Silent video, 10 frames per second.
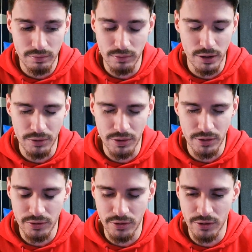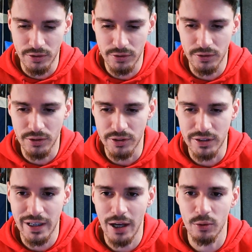whatever their
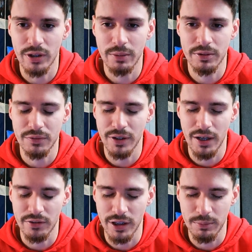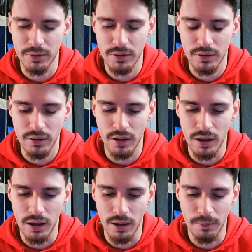D tackle name is. I forgot his name.
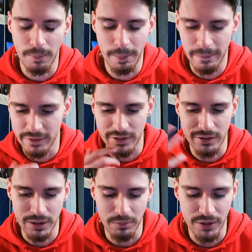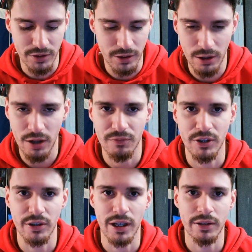Is in the tip of my tongue. I'll
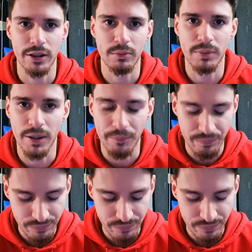figure it out later. But